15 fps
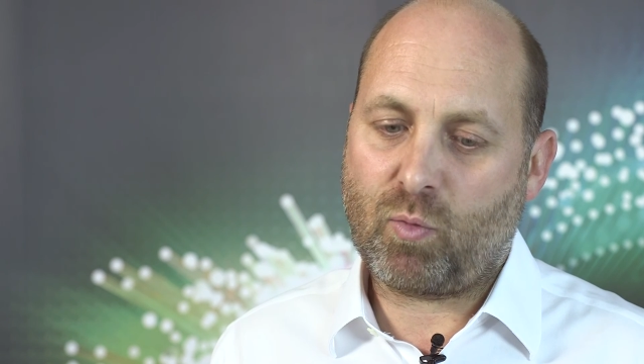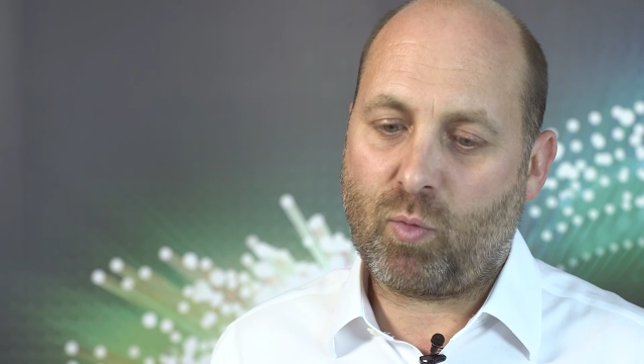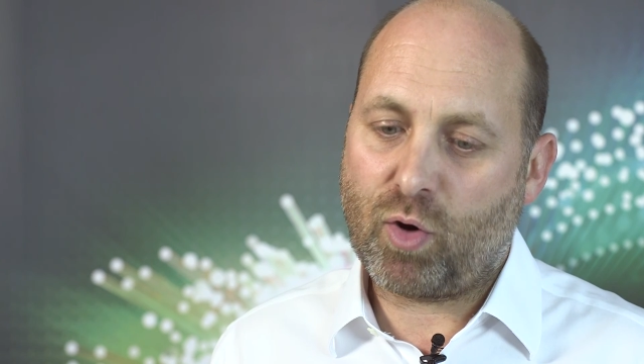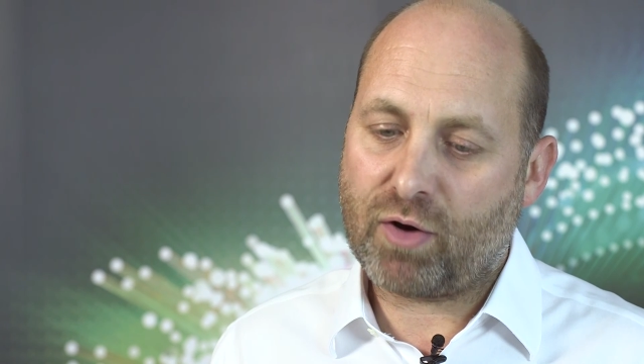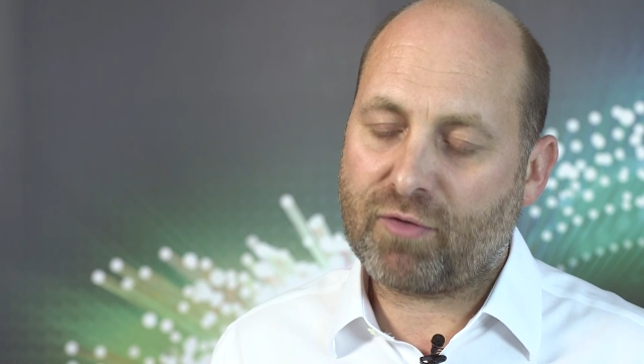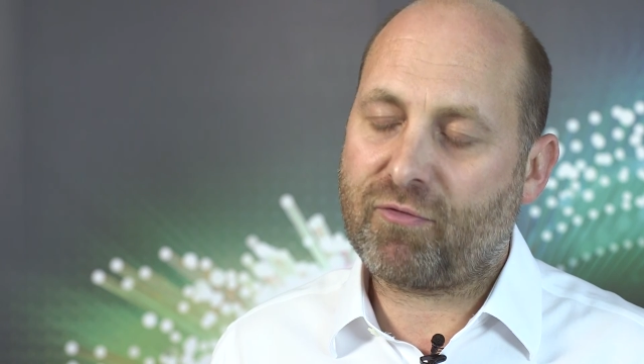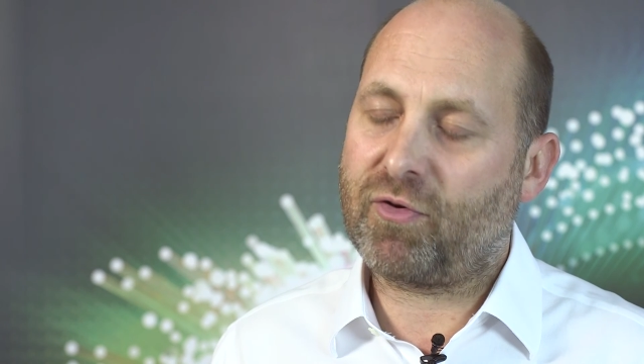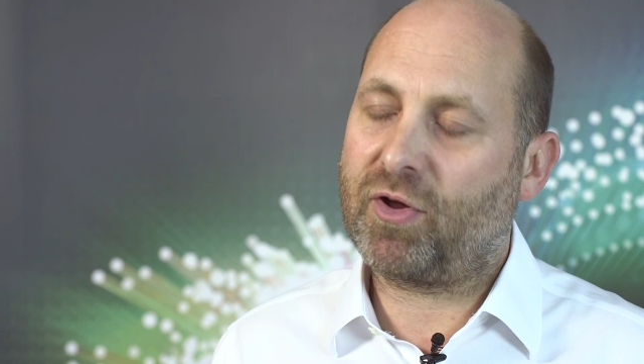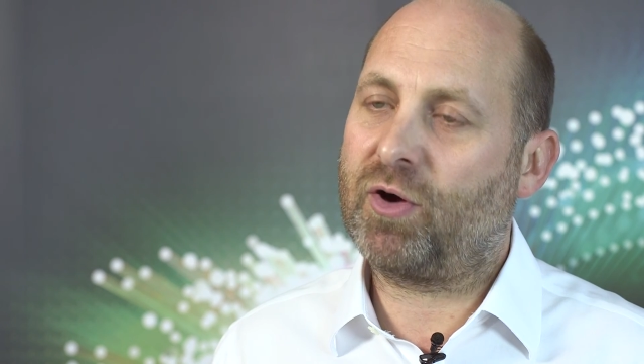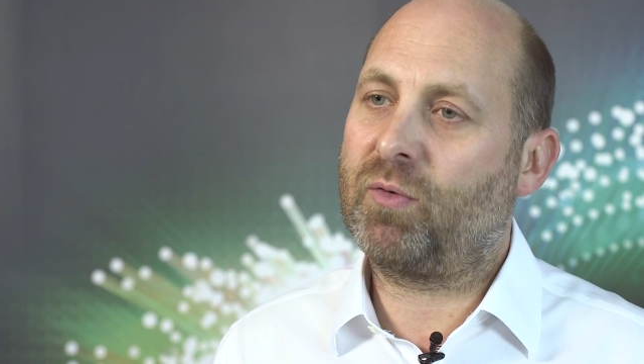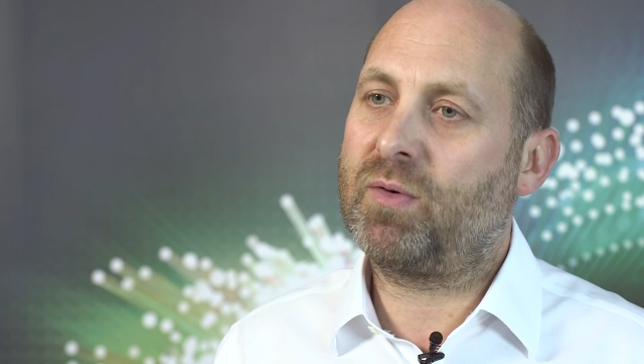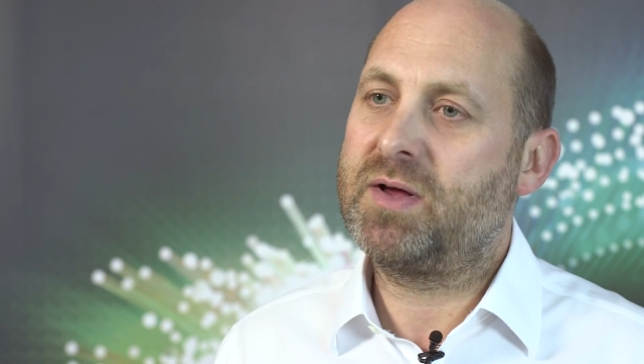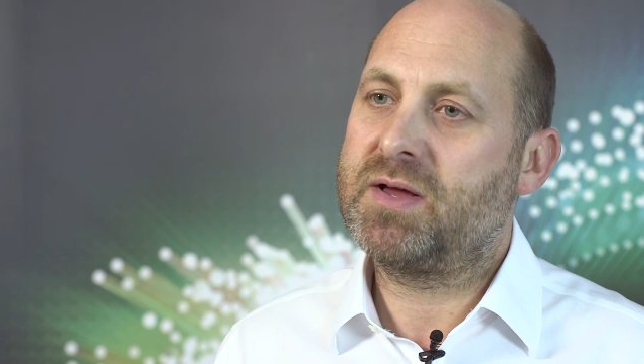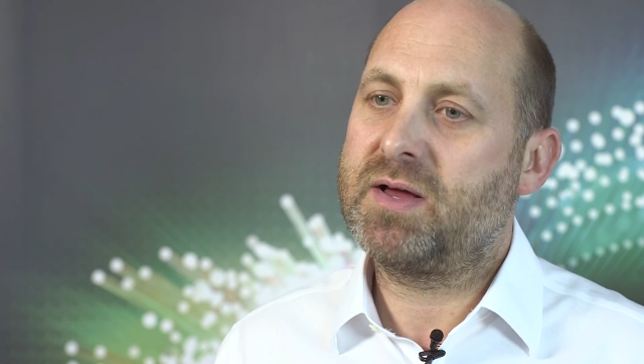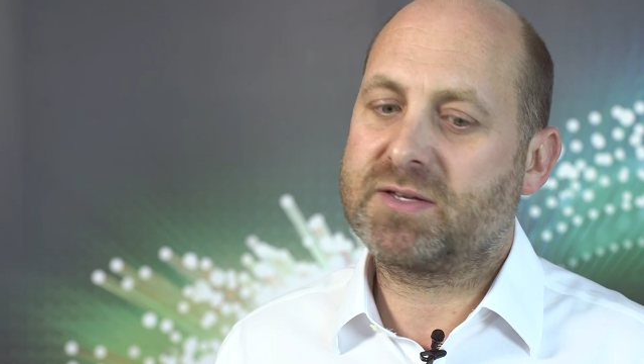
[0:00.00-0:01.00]

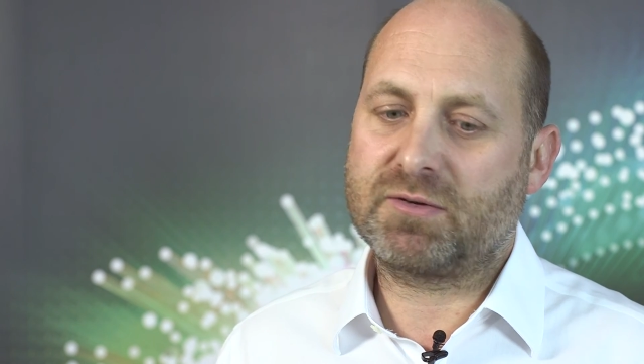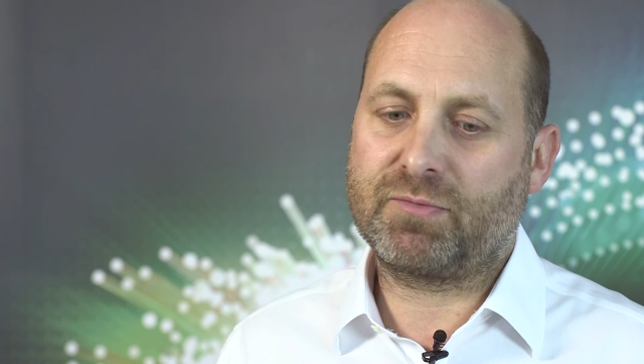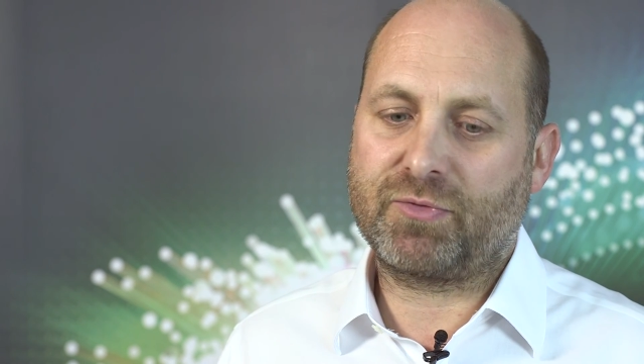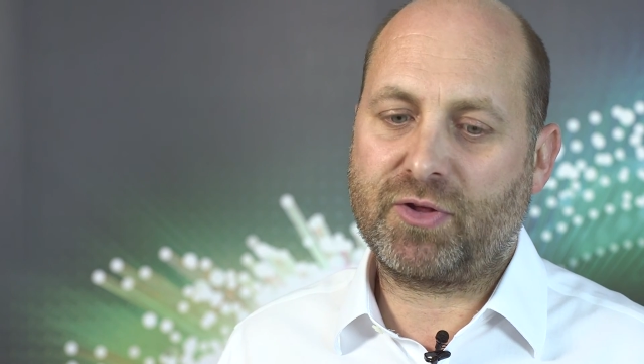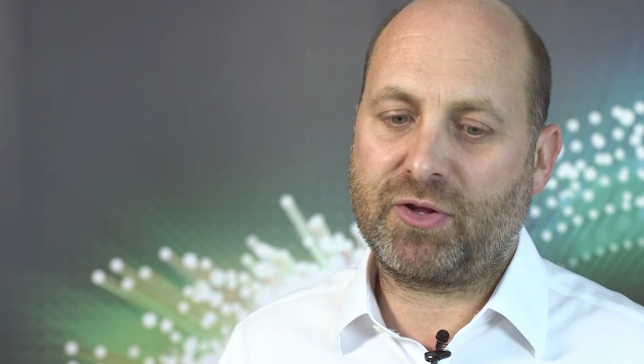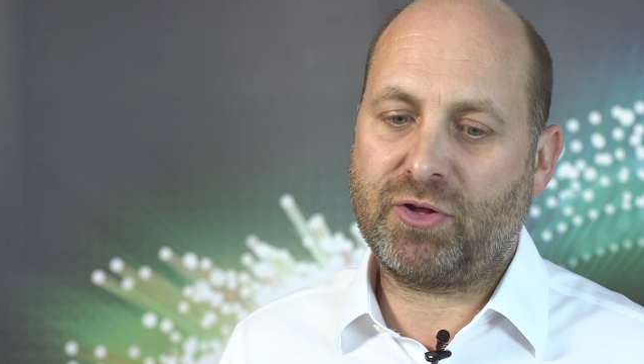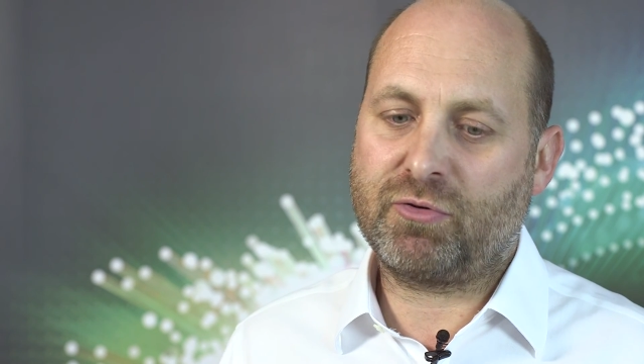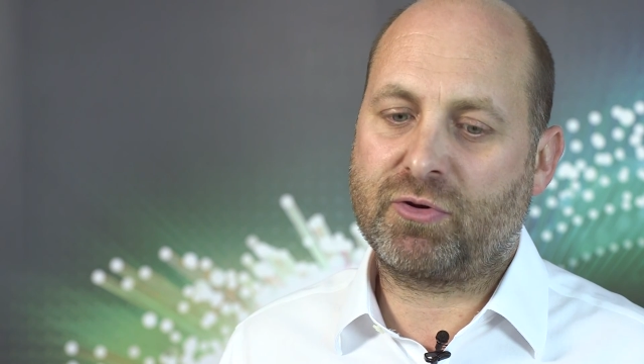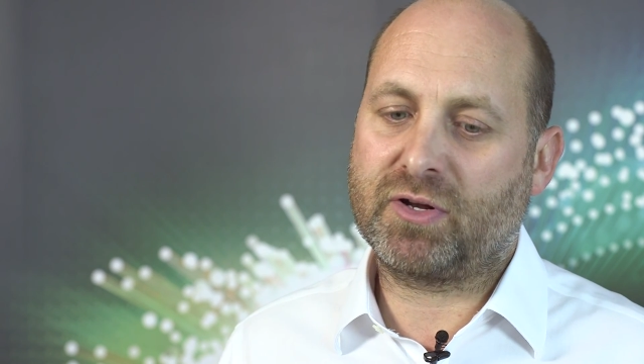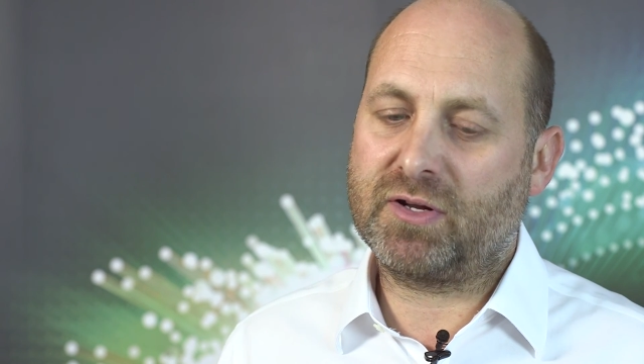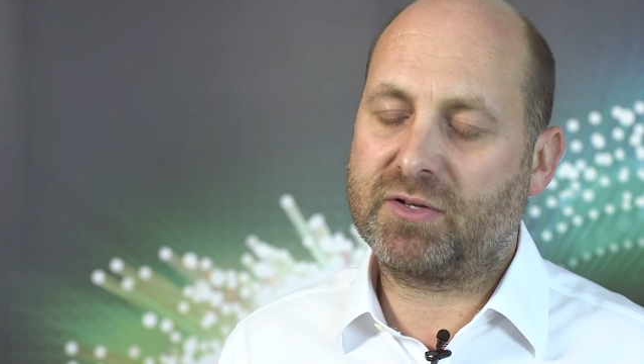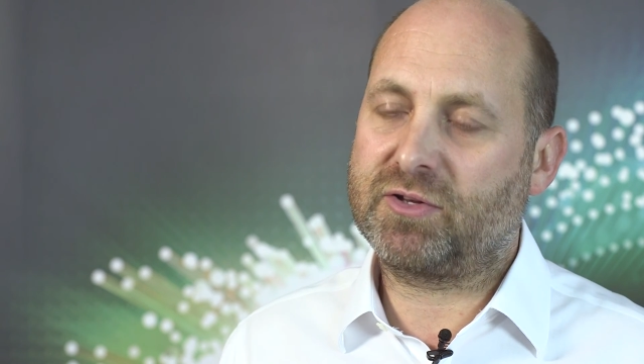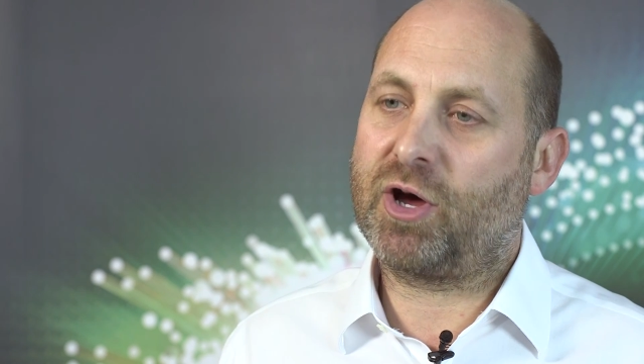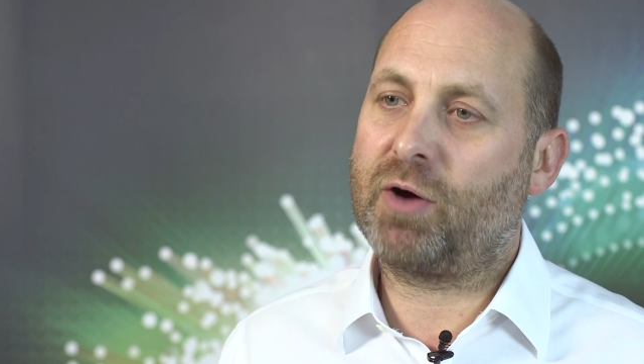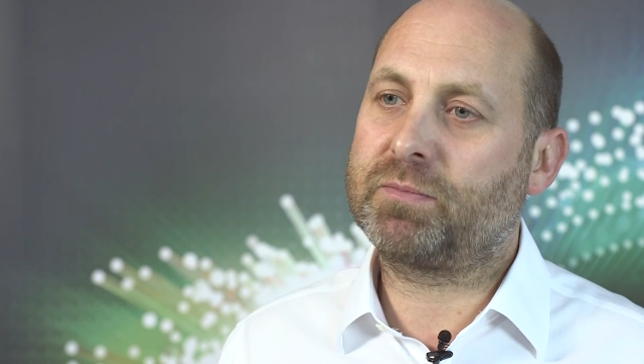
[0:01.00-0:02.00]
workflow, something that you can
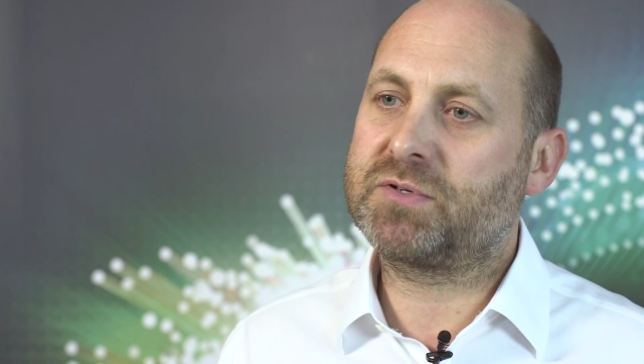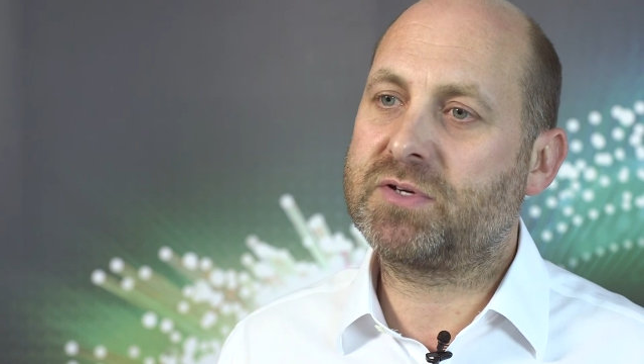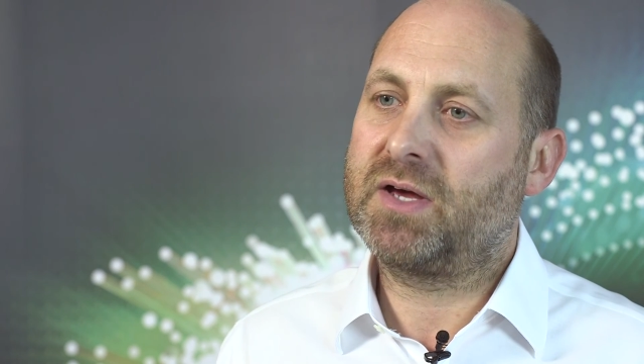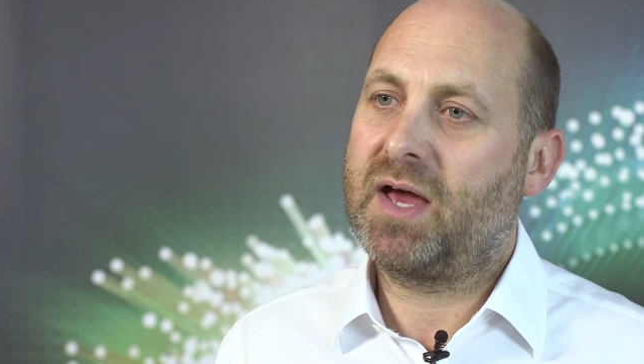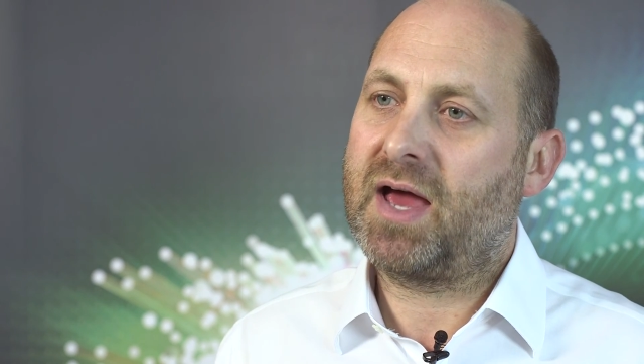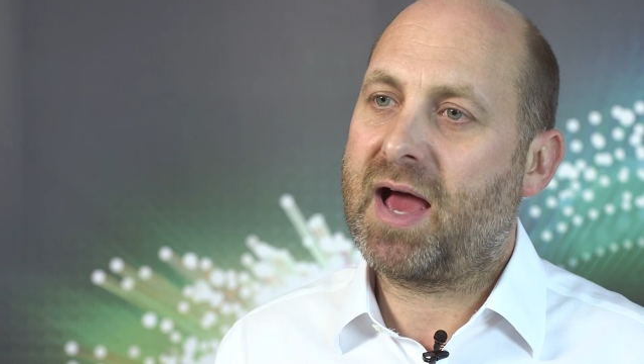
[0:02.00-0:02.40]
adopt